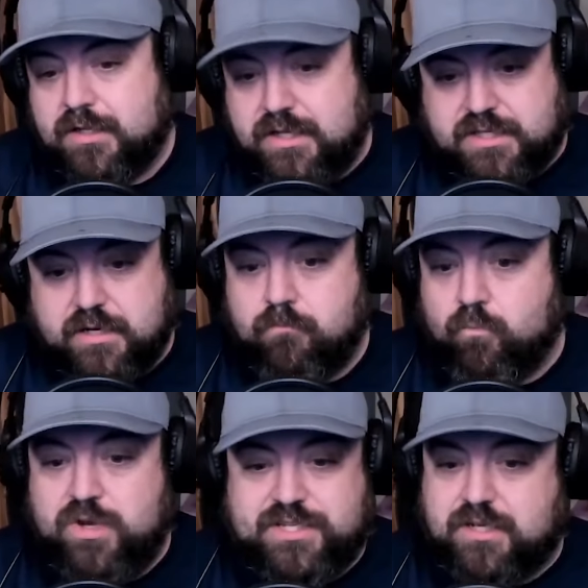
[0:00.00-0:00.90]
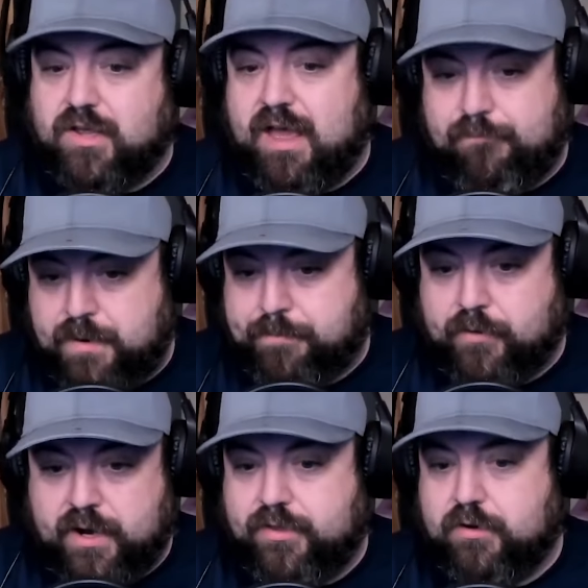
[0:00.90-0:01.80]
Listen, we still have
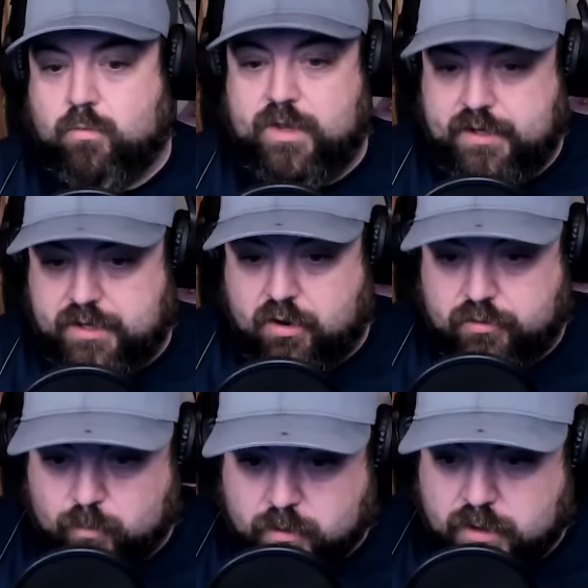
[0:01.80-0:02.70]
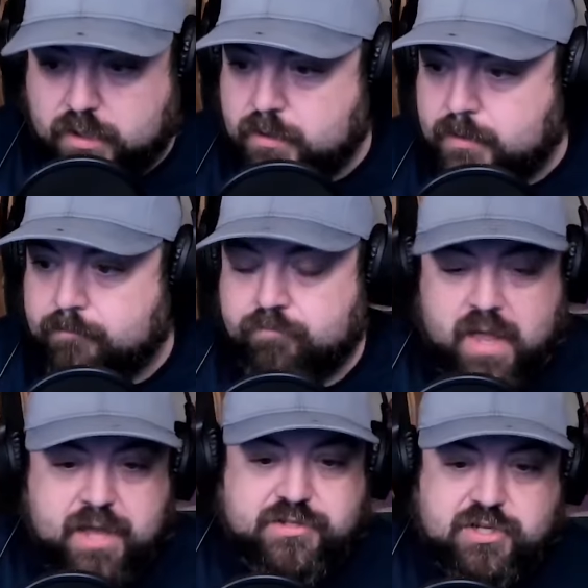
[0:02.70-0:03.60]
people here that are willing to go to war,
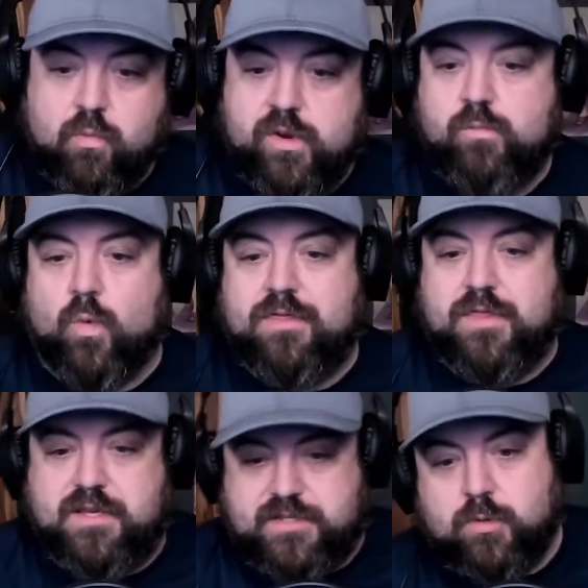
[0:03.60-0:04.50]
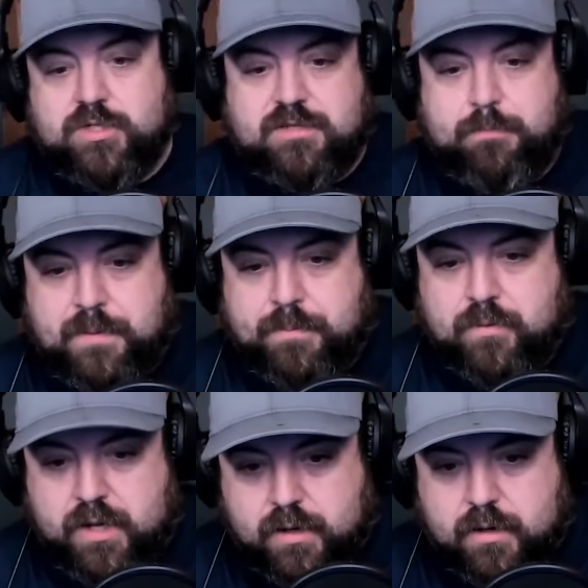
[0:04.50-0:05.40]
and so we want these sorts of
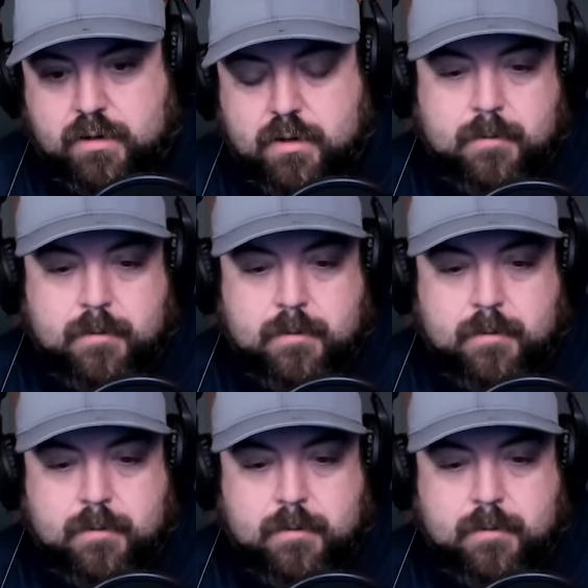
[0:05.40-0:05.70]
people here.